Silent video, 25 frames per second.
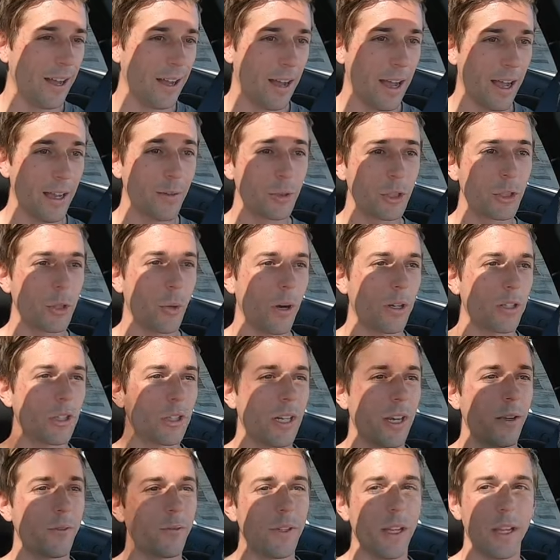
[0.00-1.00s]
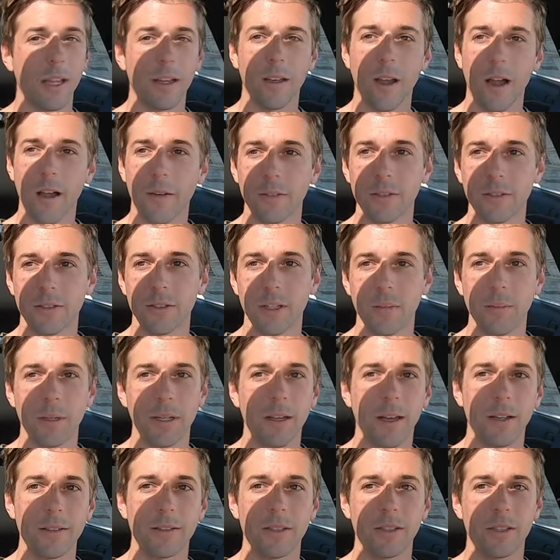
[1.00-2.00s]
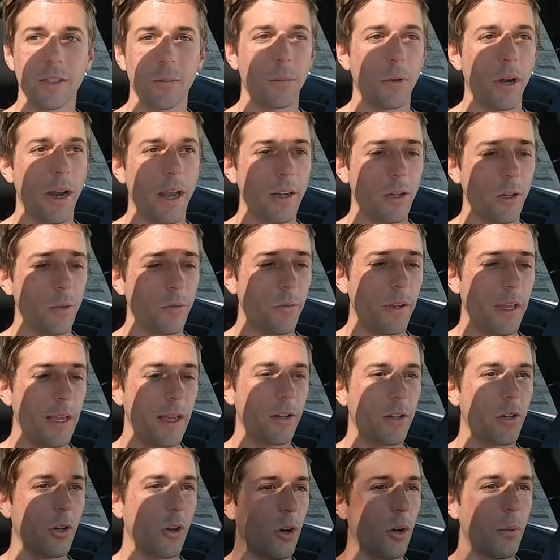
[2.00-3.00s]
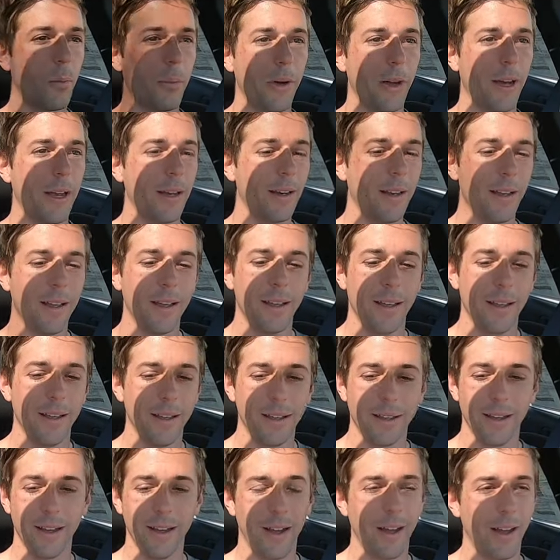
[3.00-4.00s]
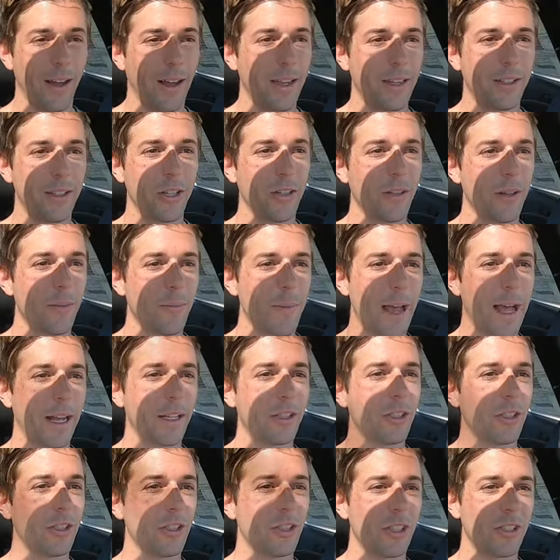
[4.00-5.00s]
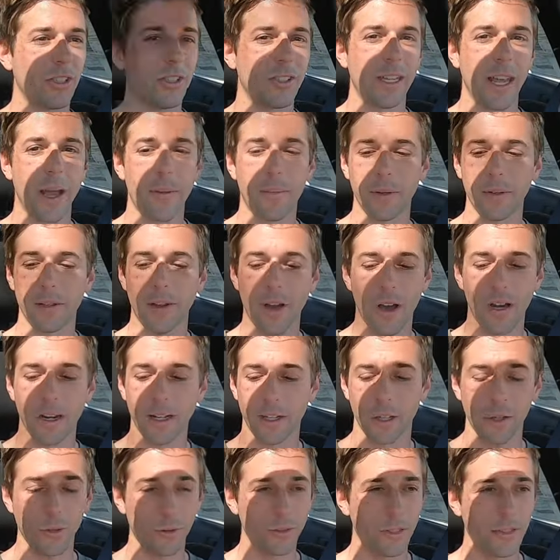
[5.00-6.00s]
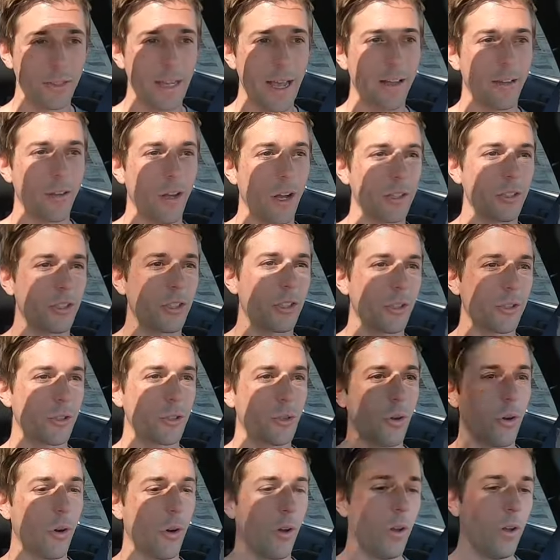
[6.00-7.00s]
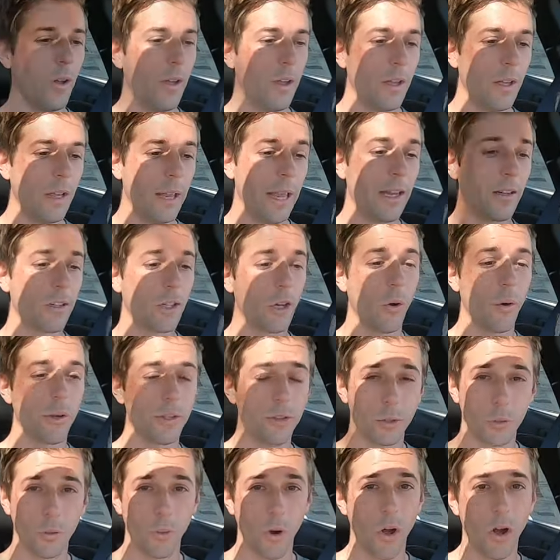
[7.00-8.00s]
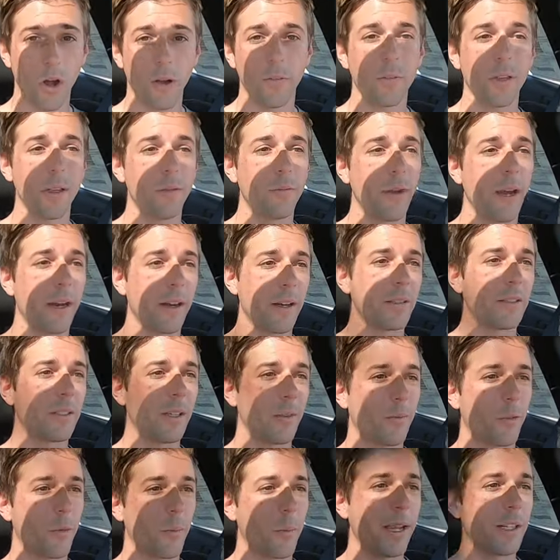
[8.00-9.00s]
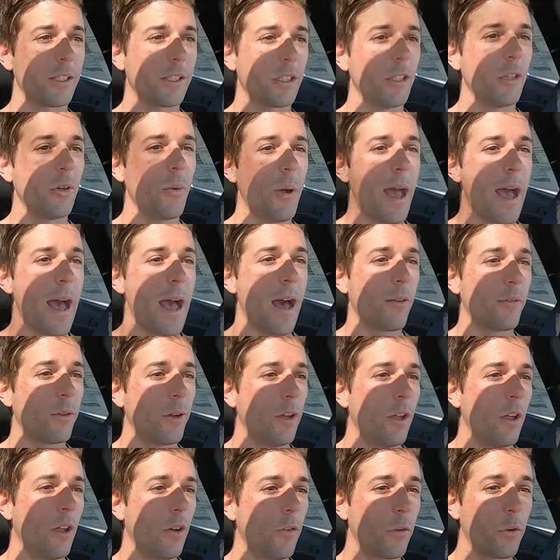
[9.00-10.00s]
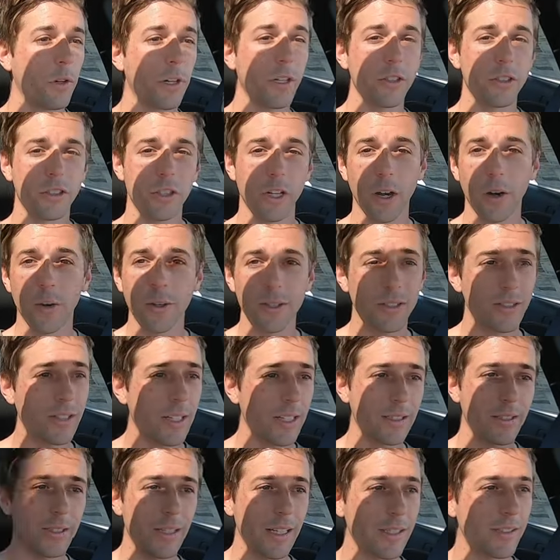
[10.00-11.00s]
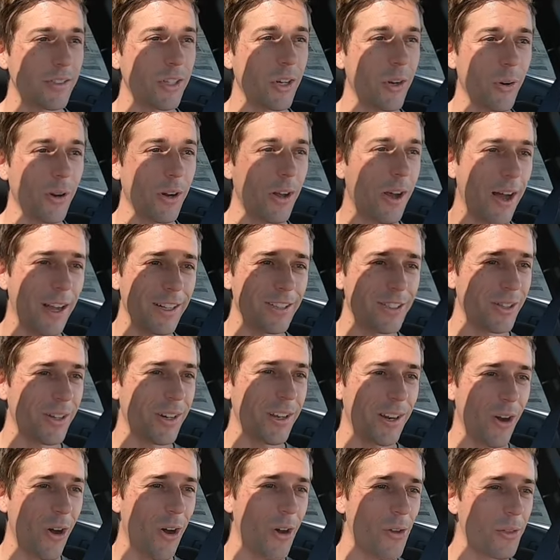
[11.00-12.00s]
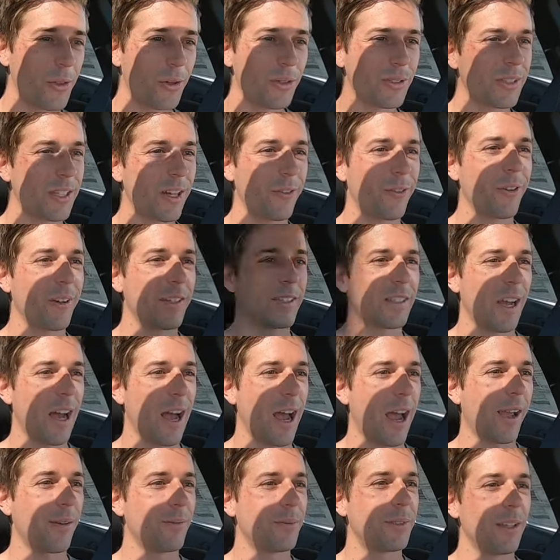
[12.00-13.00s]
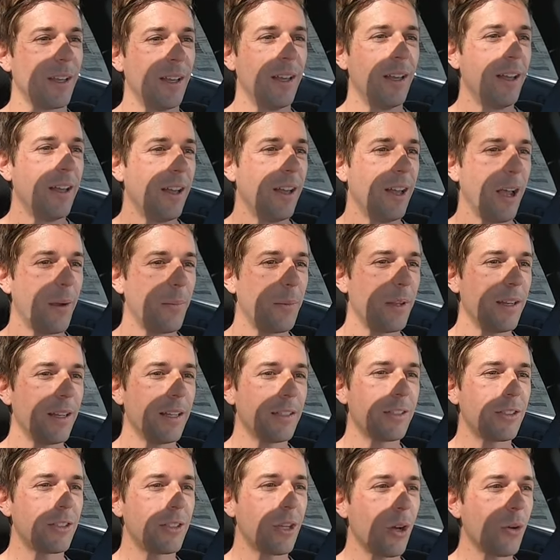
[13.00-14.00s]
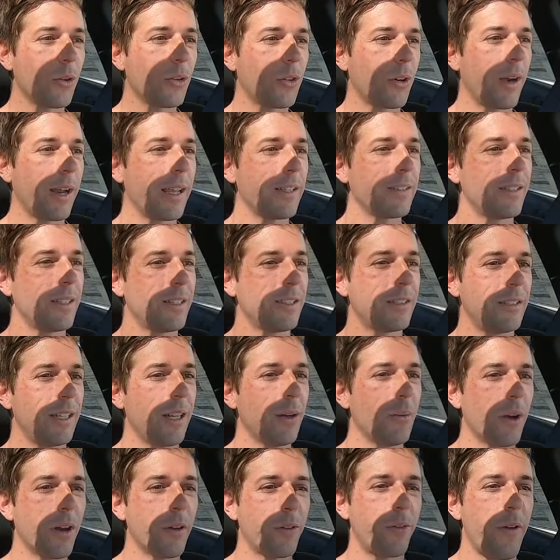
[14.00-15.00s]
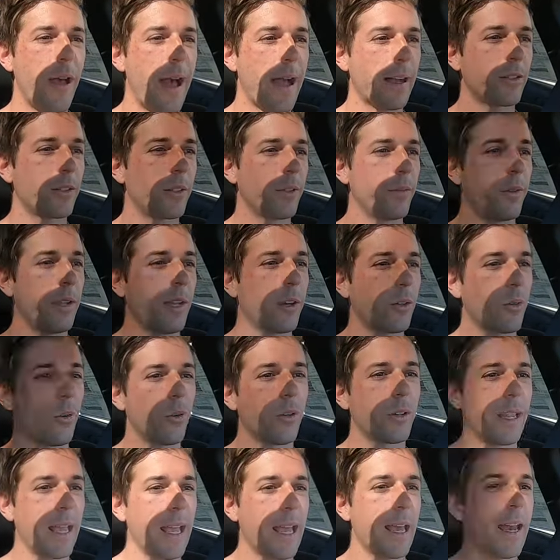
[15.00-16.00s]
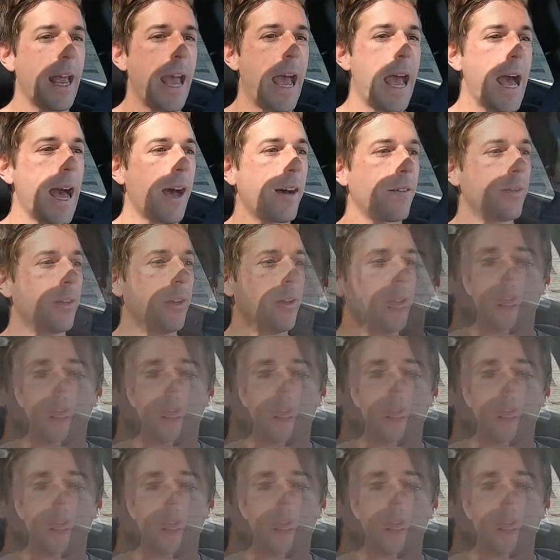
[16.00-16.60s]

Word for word: I'm short shifting, obviously, because it's a brand new vehicle, but uh, I couldn't imagine just stepping on it, using that launch control, and going through all the various information you have for your zero to sixty, zero to one hundred, all those different times. I mean, it's so crazy to see what a factory vehicle can have.